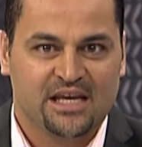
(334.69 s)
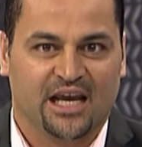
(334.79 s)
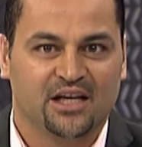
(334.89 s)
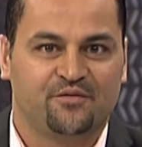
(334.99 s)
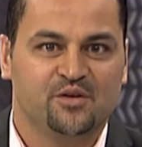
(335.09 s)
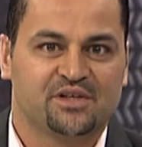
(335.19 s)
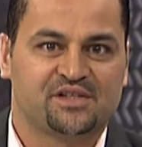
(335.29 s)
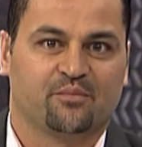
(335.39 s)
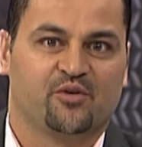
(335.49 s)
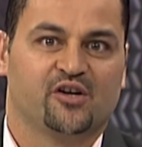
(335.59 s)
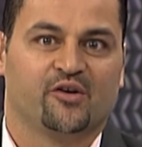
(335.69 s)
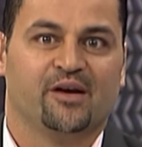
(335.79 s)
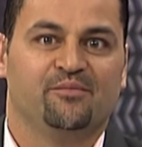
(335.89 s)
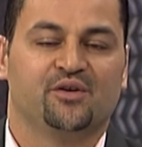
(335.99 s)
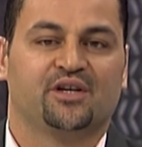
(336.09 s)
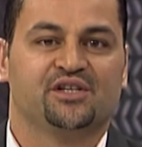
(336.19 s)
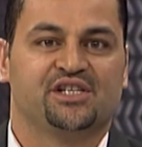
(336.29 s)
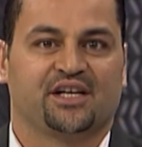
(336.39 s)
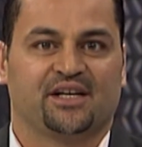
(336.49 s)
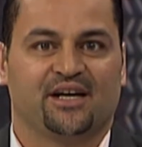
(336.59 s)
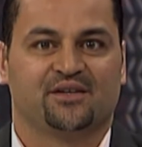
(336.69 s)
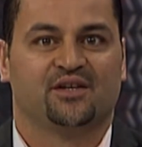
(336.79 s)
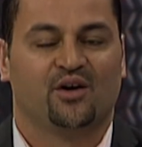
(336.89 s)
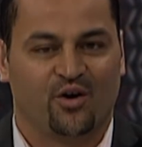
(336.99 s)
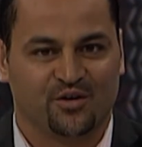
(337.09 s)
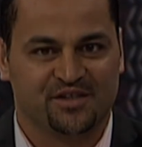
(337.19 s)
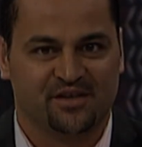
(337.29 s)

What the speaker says: And if you missed the program, you can check it out on